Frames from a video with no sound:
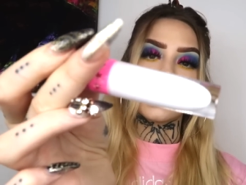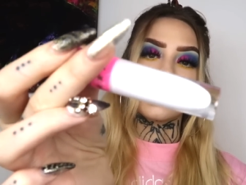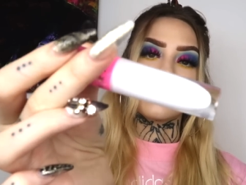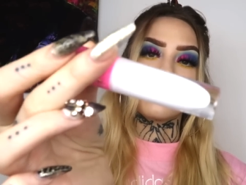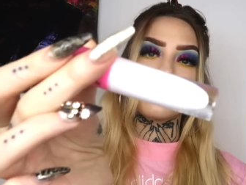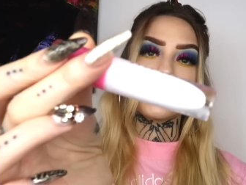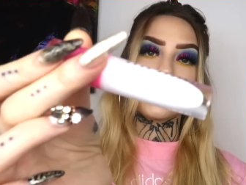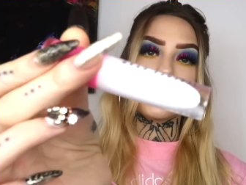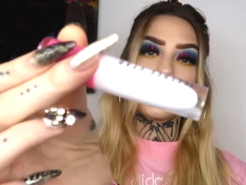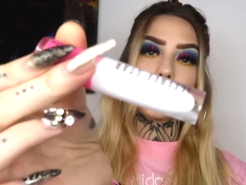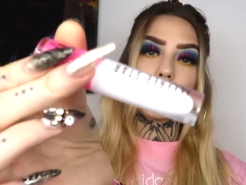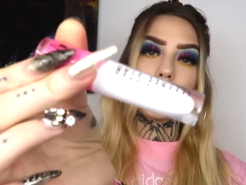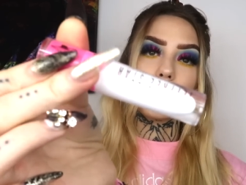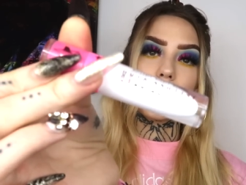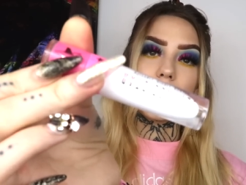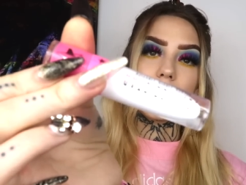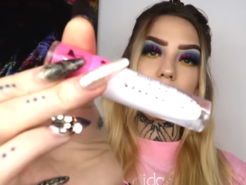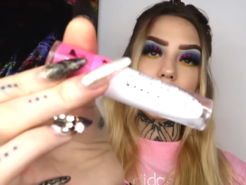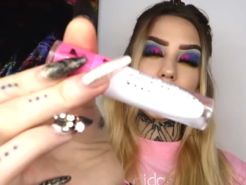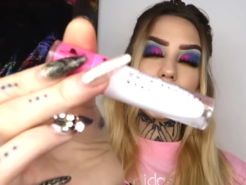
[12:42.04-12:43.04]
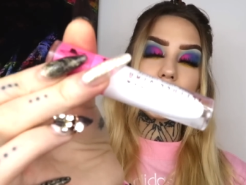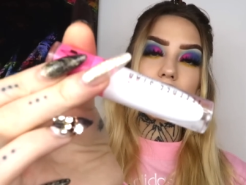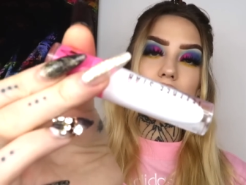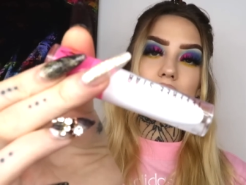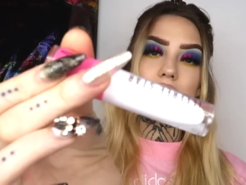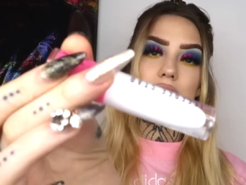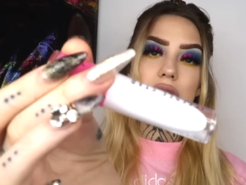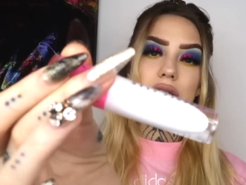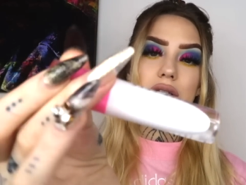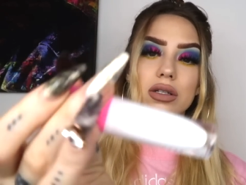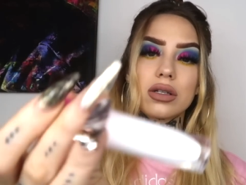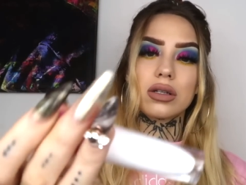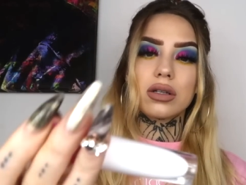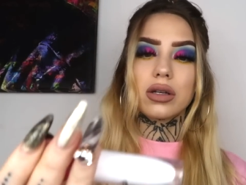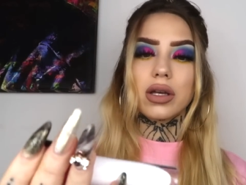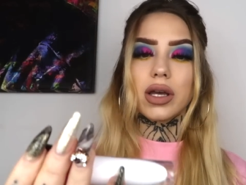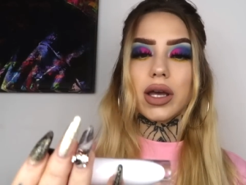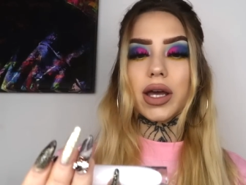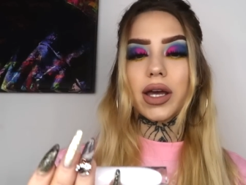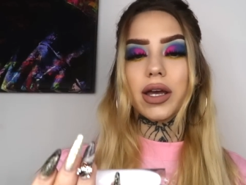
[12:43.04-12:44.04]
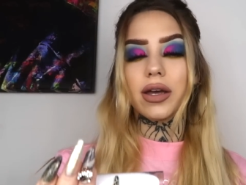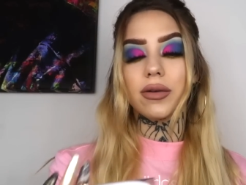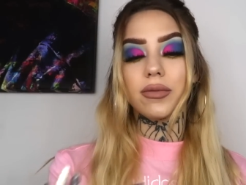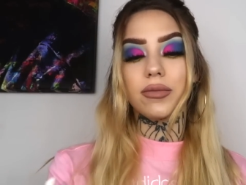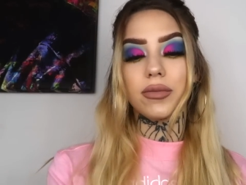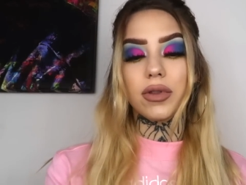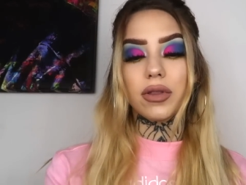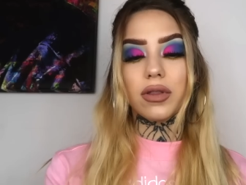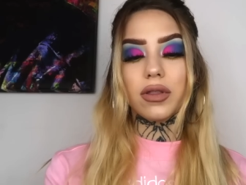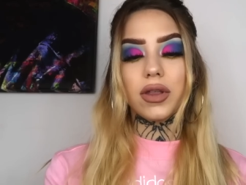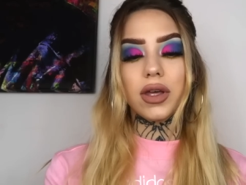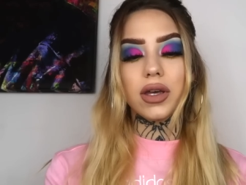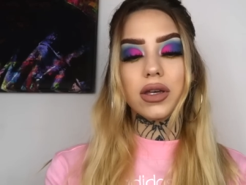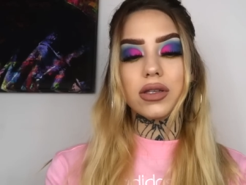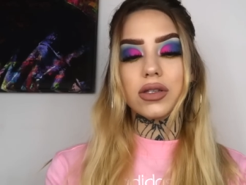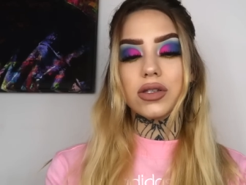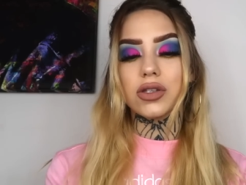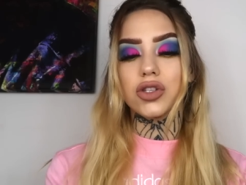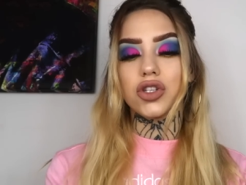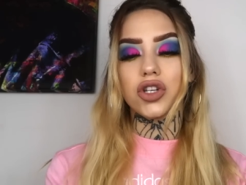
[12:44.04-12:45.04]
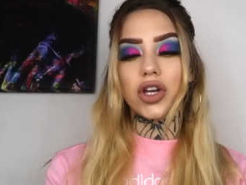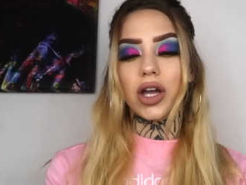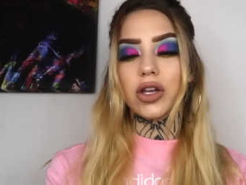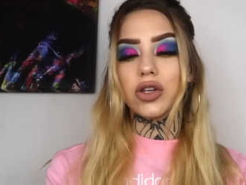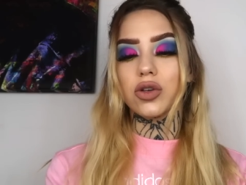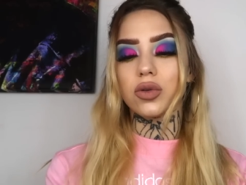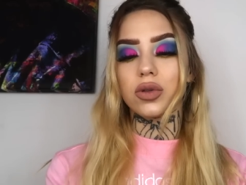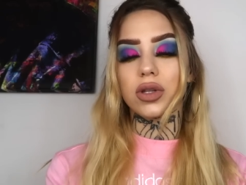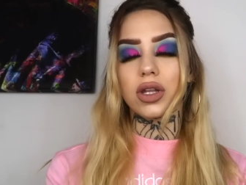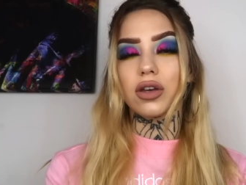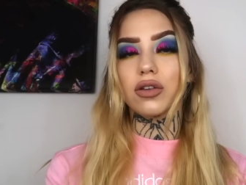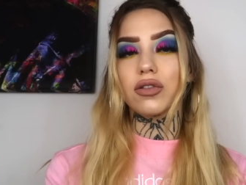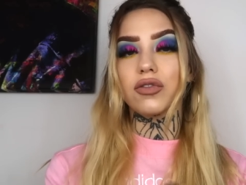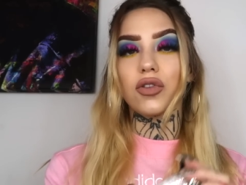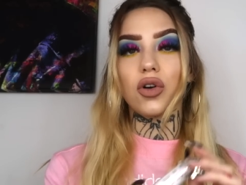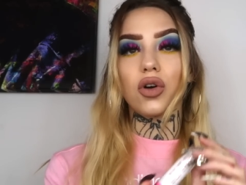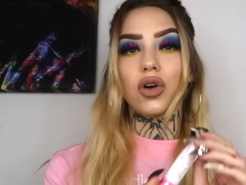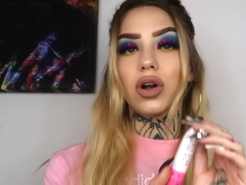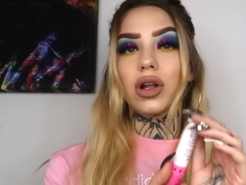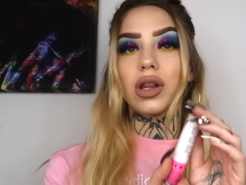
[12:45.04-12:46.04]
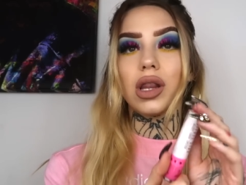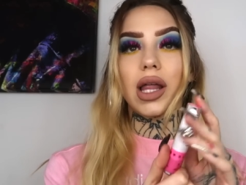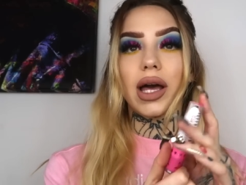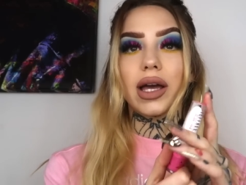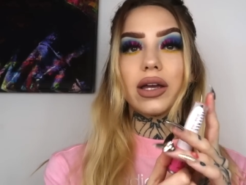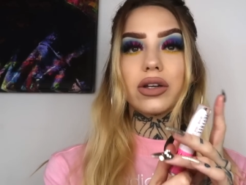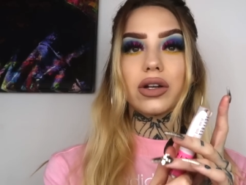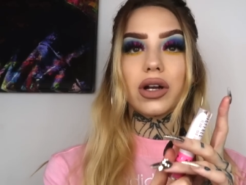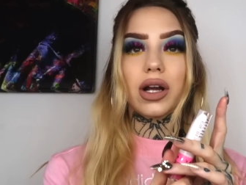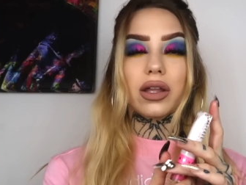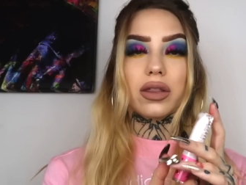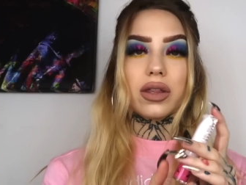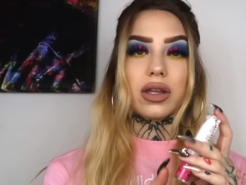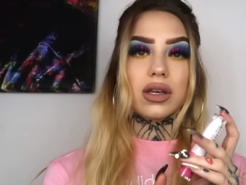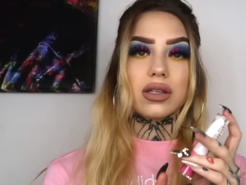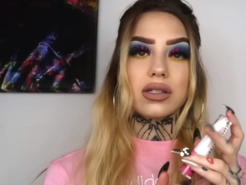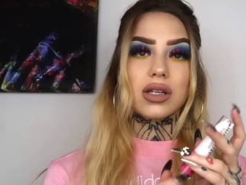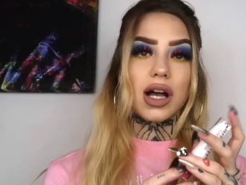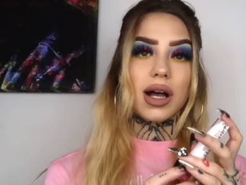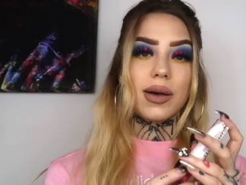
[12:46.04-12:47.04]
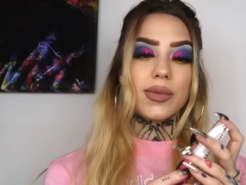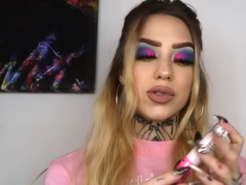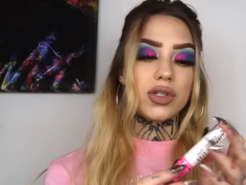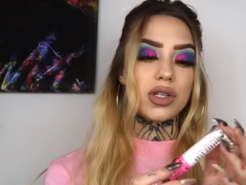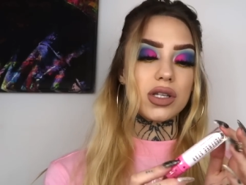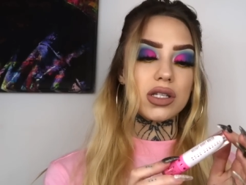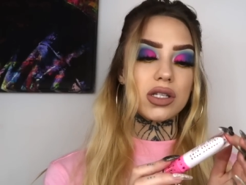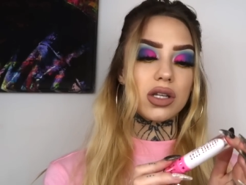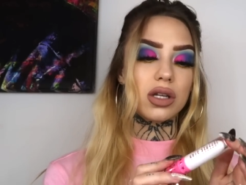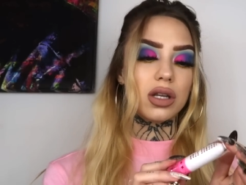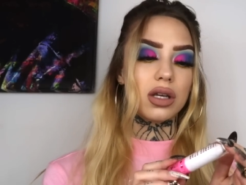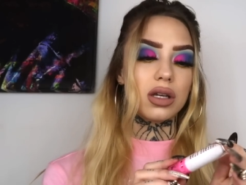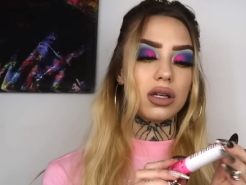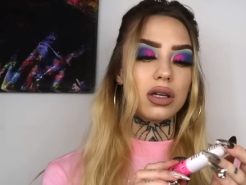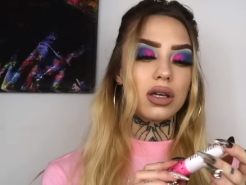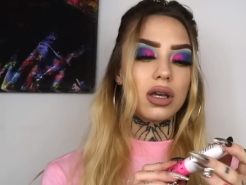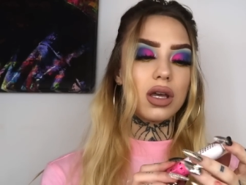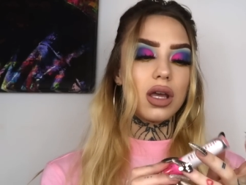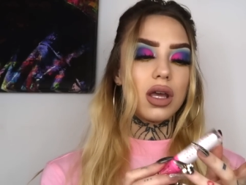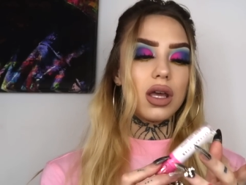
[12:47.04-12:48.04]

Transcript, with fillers: a pure white shade. Um, this genuinely for a liner I think is absolutely stunning.